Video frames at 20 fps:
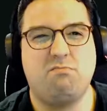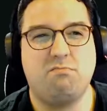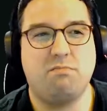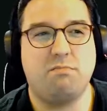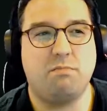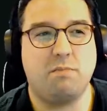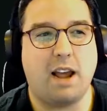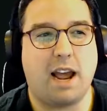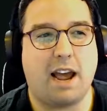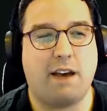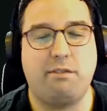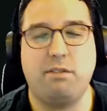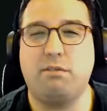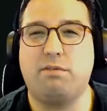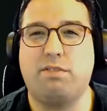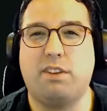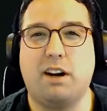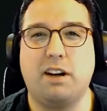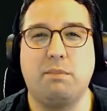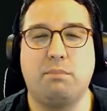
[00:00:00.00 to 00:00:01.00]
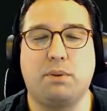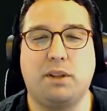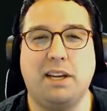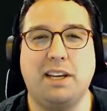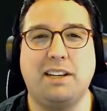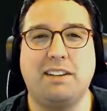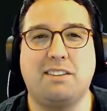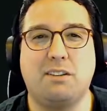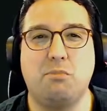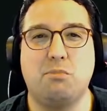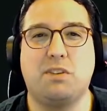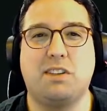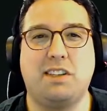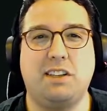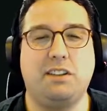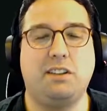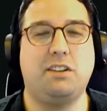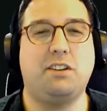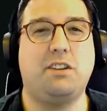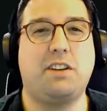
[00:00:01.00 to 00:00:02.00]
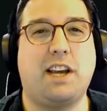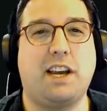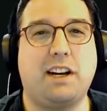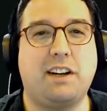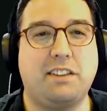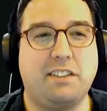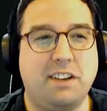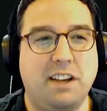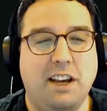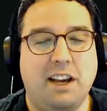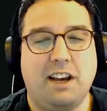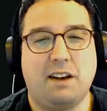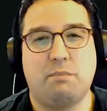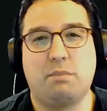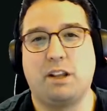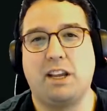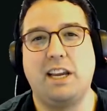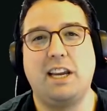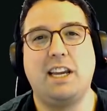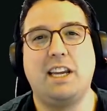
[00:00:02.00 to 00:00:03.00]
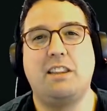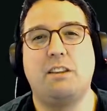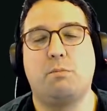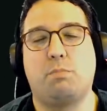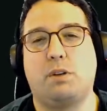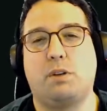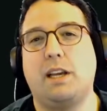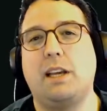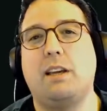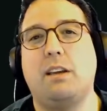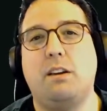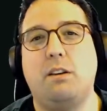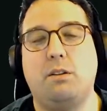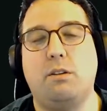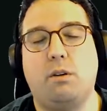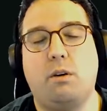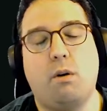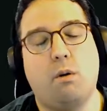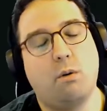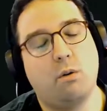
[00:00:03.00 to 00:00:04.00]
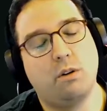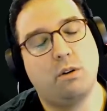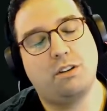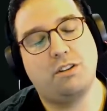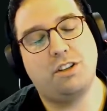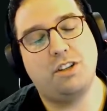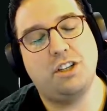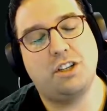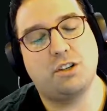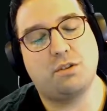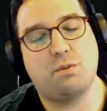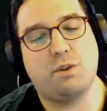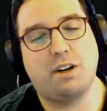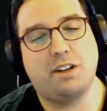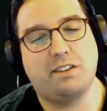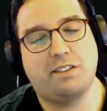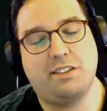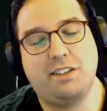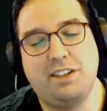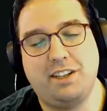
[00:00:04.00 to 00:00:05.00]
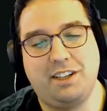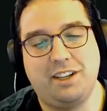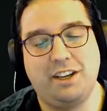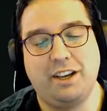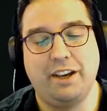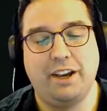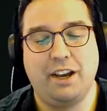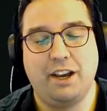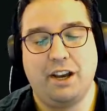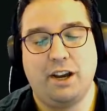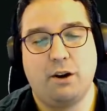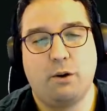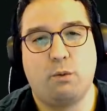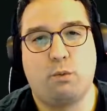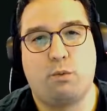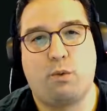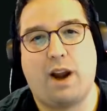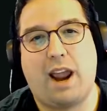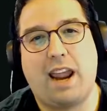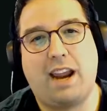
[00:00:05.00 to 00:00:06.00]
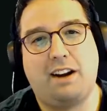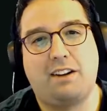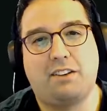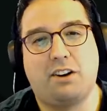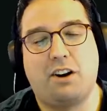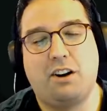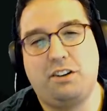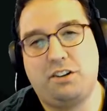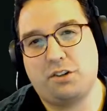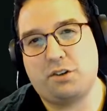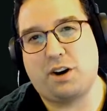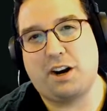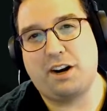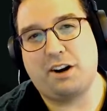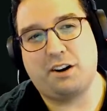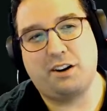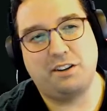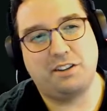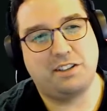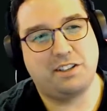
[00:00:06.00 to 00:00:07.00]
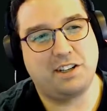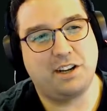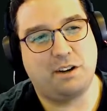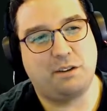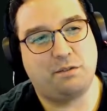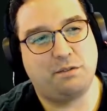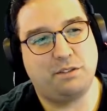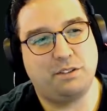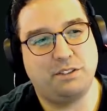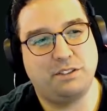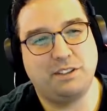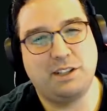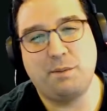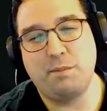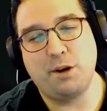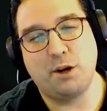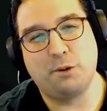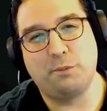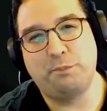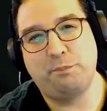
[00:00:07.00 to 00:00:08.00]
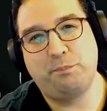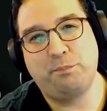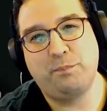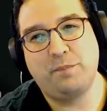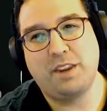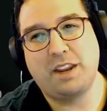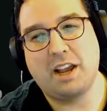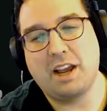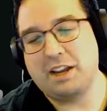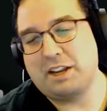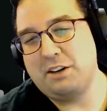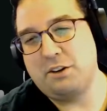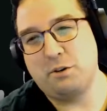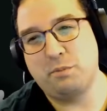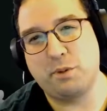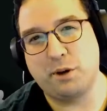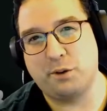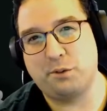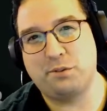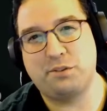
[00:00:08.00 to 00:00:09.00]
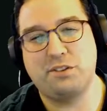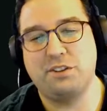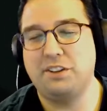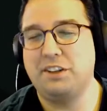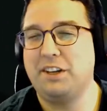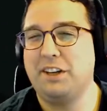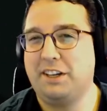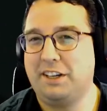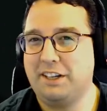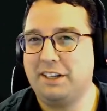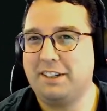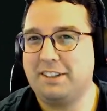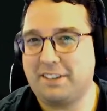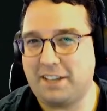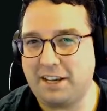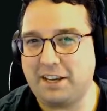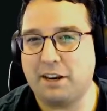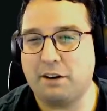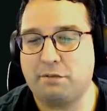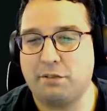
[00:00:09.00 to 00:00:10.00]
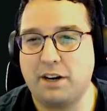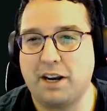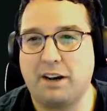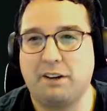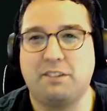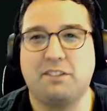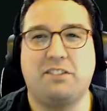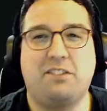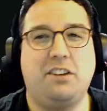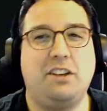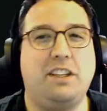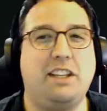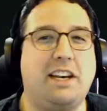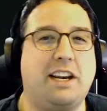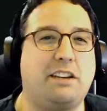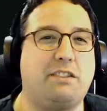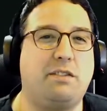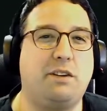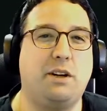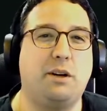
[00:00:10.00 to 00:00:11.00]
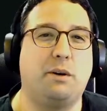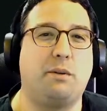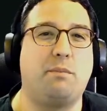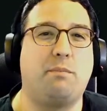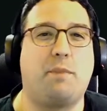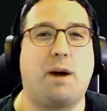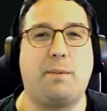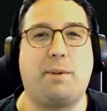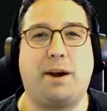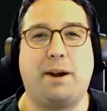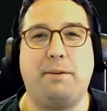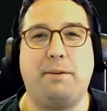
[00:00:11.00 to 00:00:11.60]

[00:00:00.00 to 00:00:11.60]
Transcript: having fun playing some sillier decks, playing in the play queue, or do you just want to see ranked try hard stuff? Let me know. I can do both. Take care for now. See you in the next video. Bye bye.